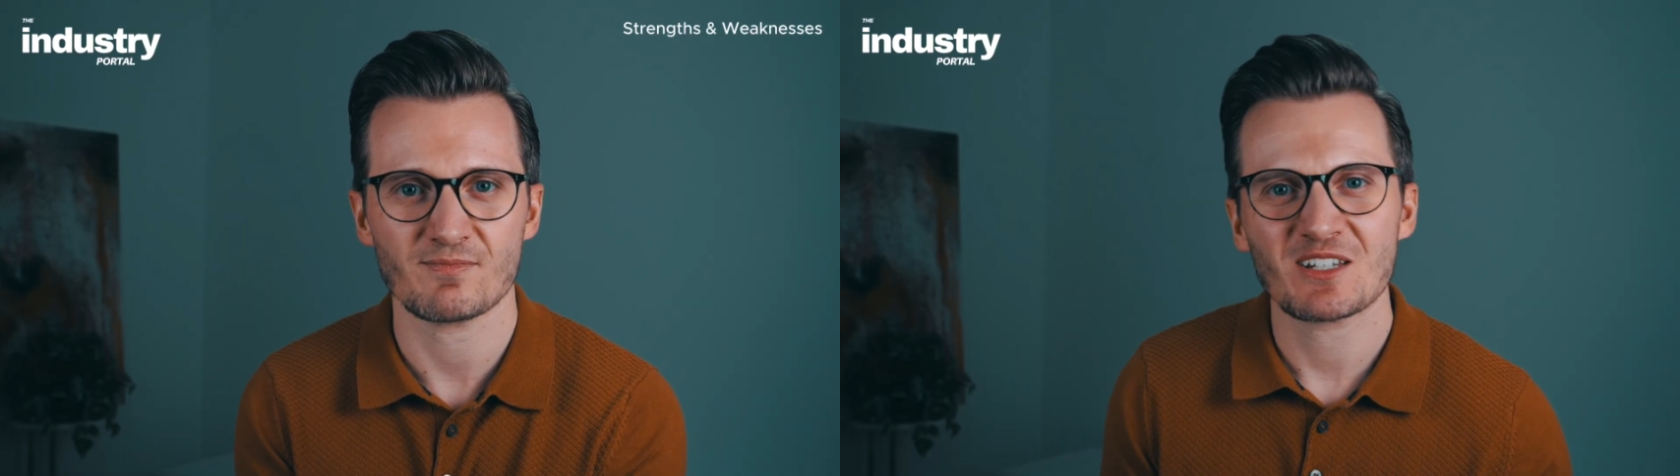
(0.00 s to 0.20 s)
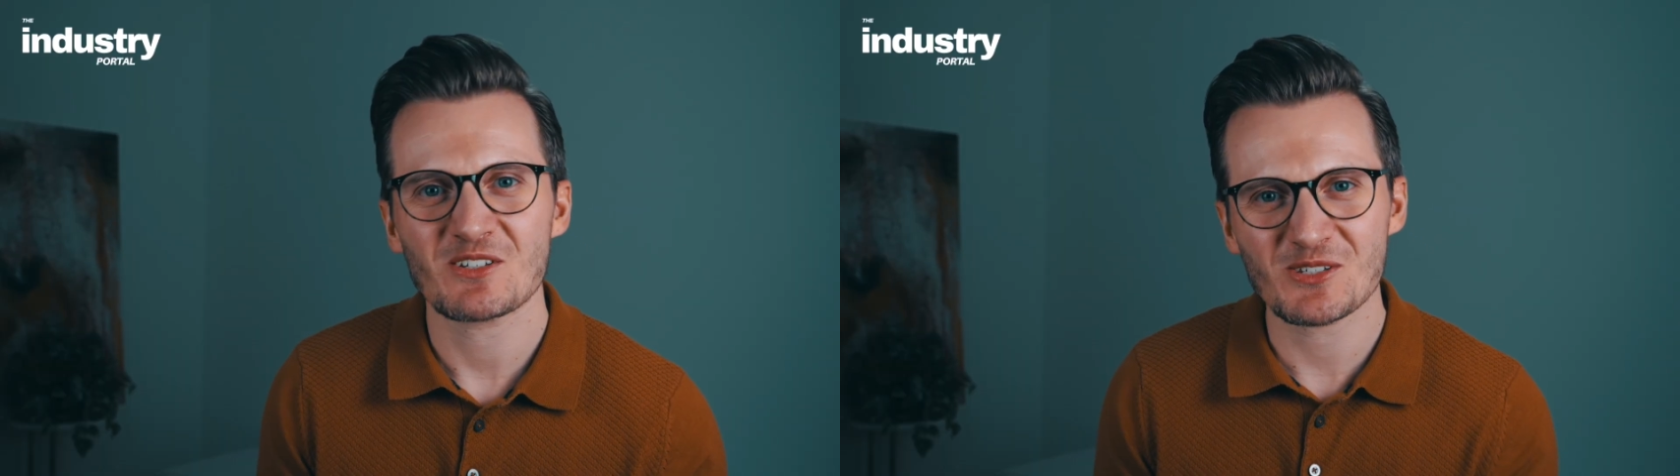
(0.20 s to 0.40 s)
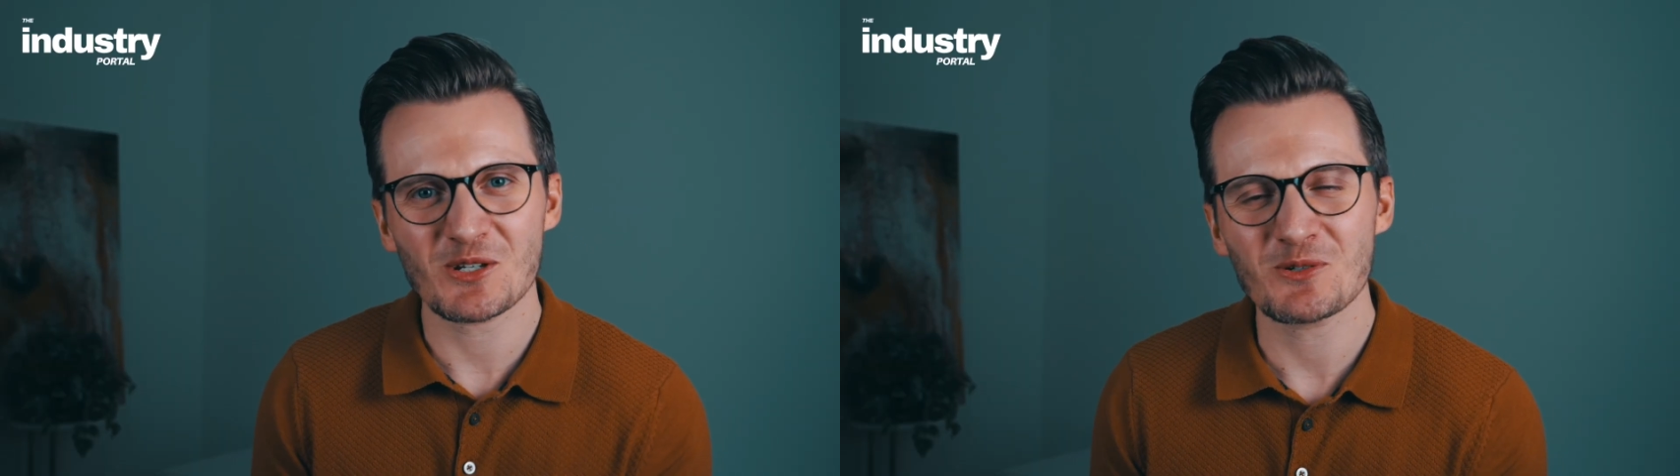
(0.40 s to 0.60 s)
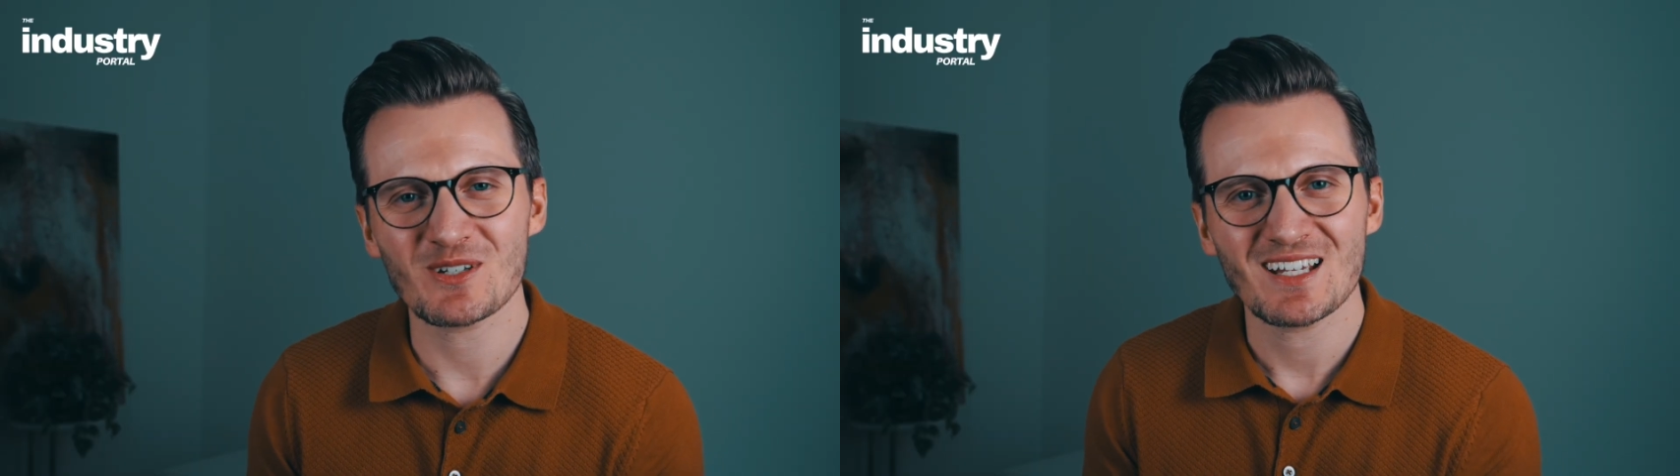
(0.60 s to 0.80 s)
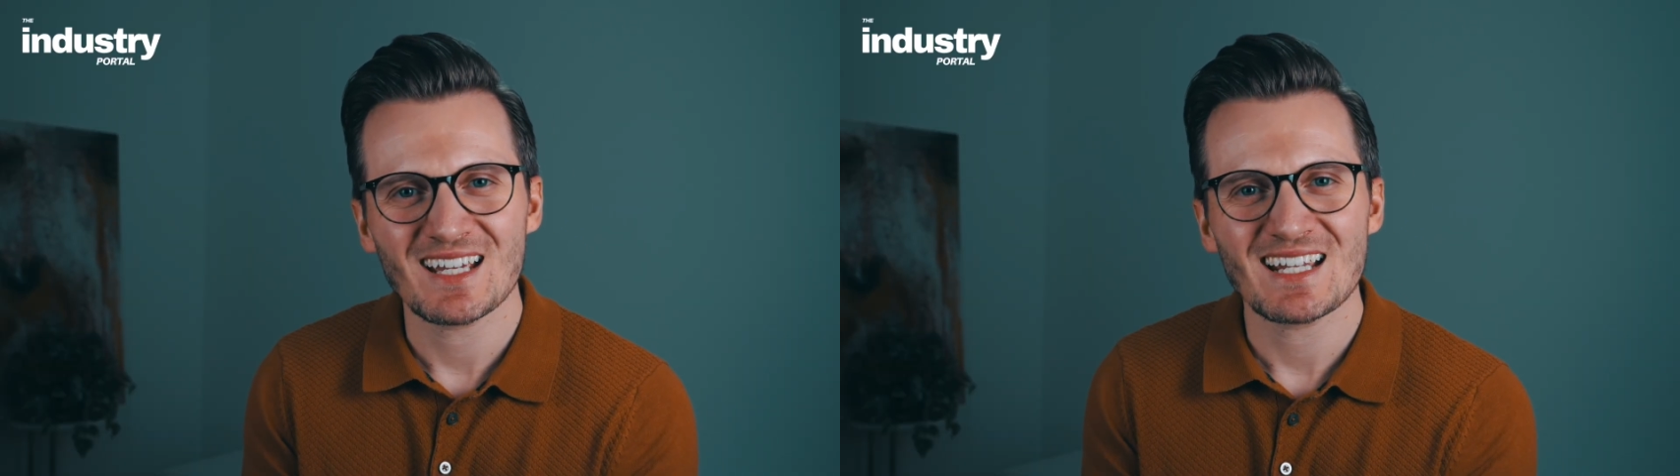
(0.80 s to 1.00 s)
So,
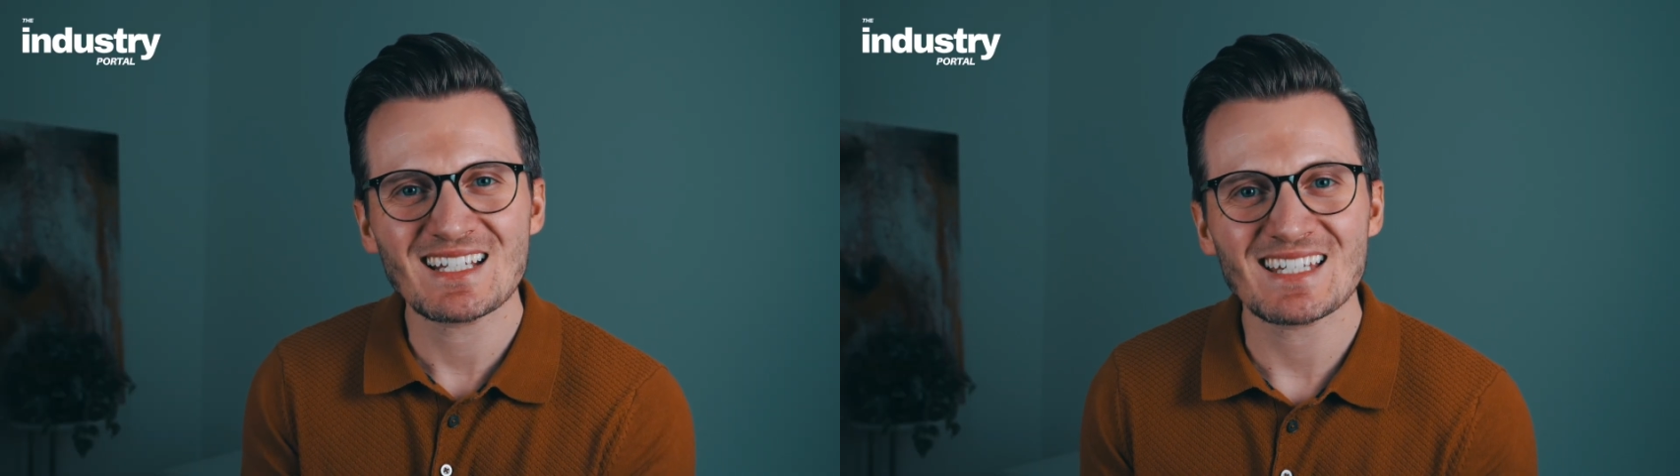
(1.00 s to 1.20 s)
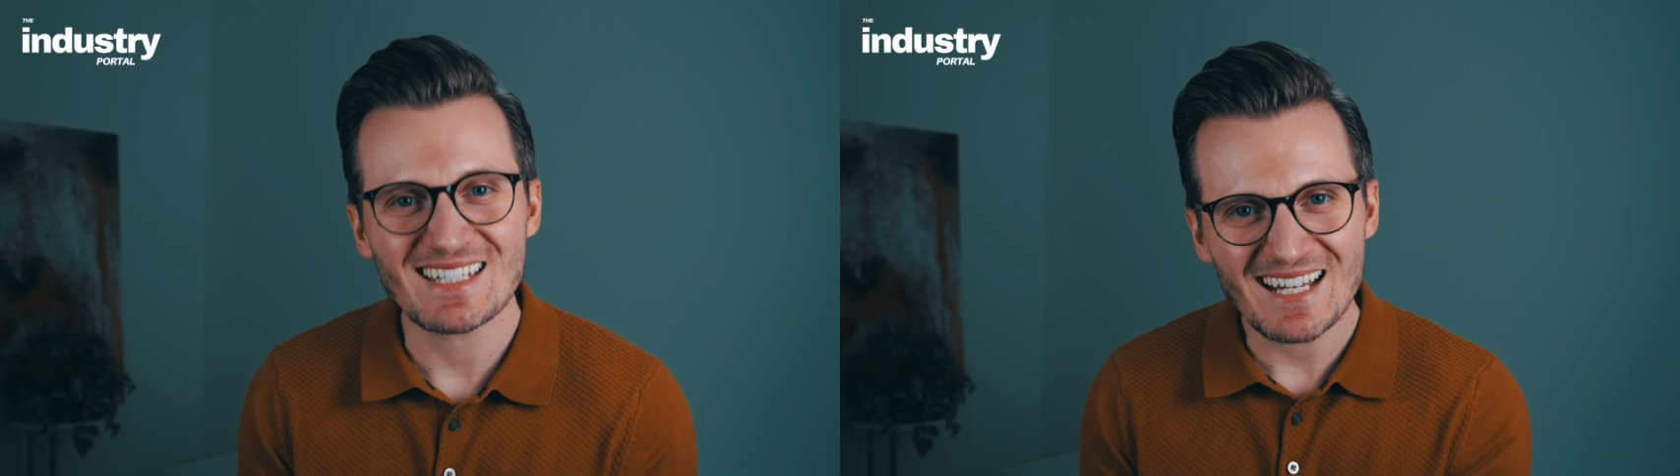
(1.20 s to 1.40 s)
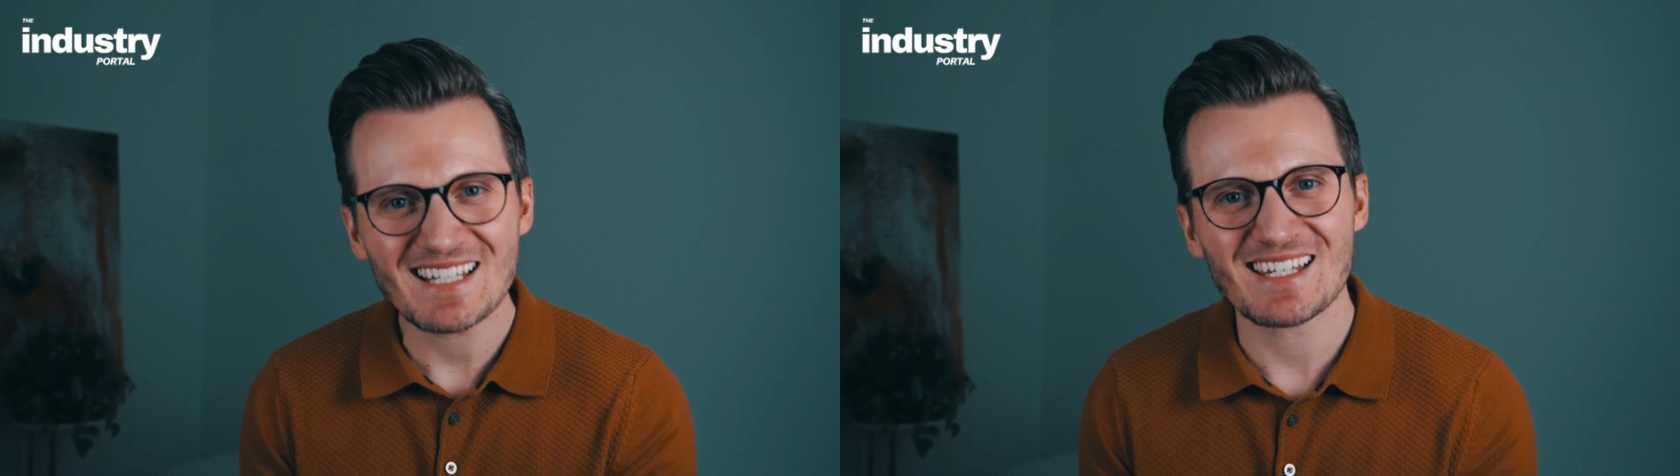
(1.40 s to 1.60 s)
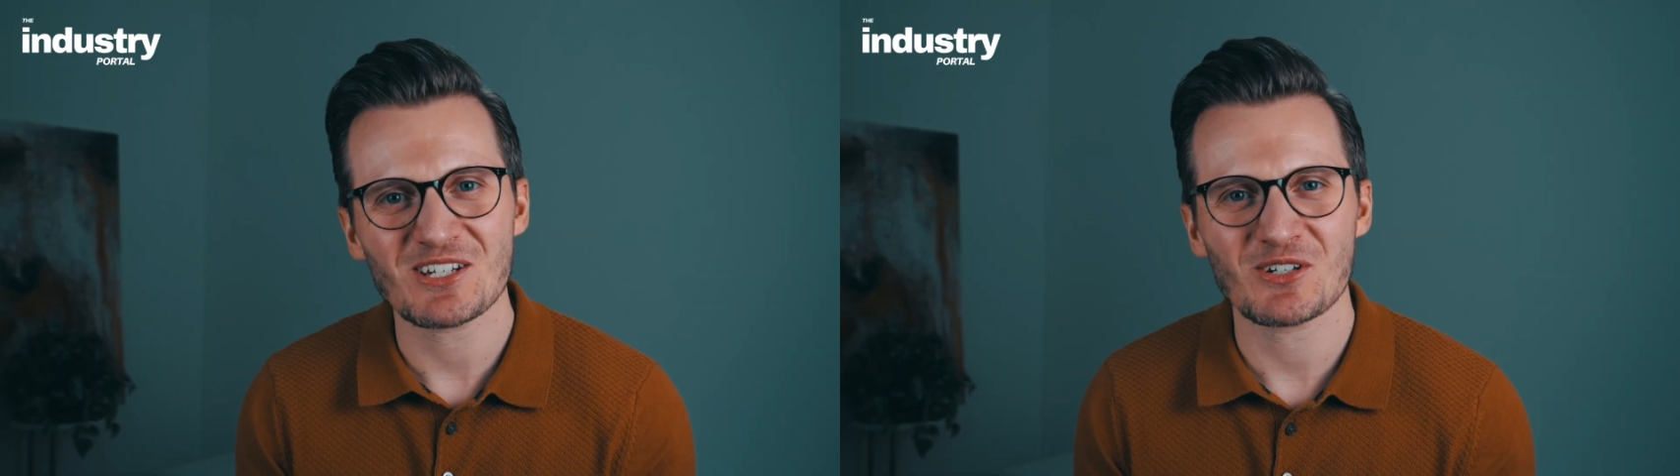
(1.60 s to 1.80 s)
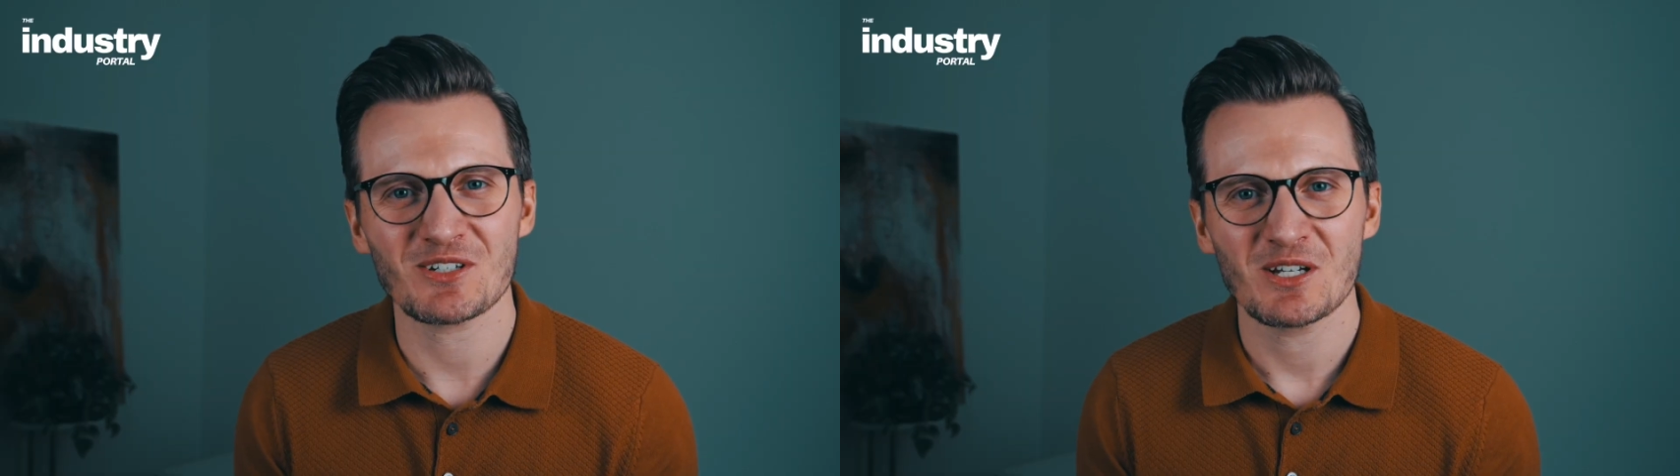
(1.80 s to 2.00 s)
in today's
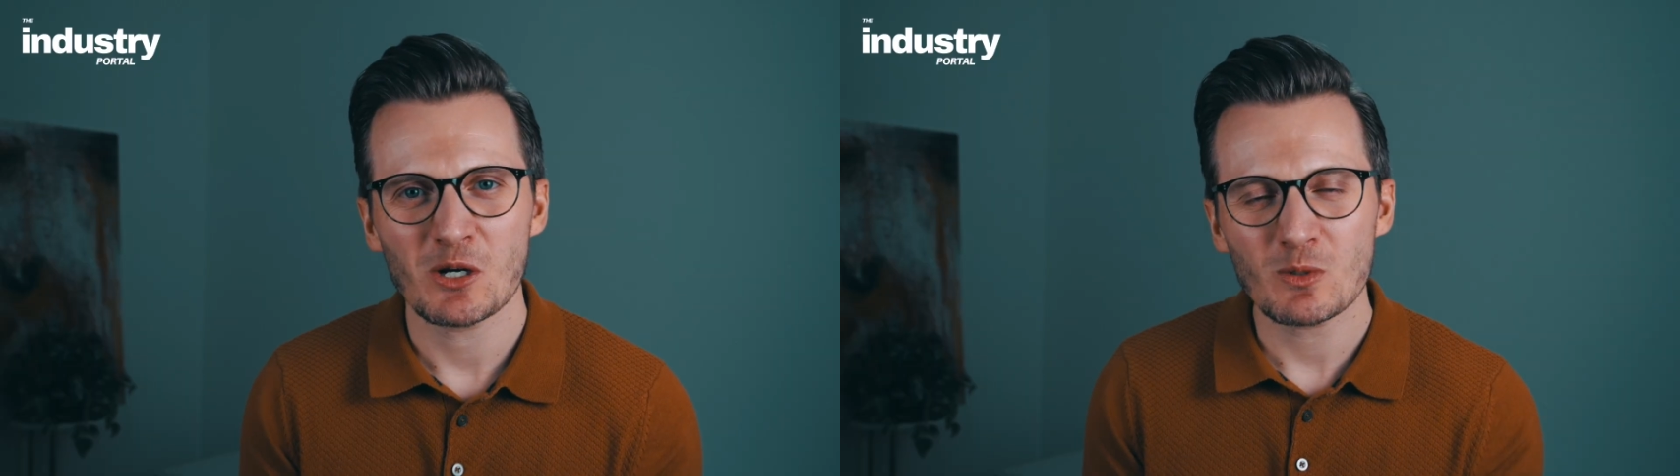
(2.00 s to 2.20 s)
session,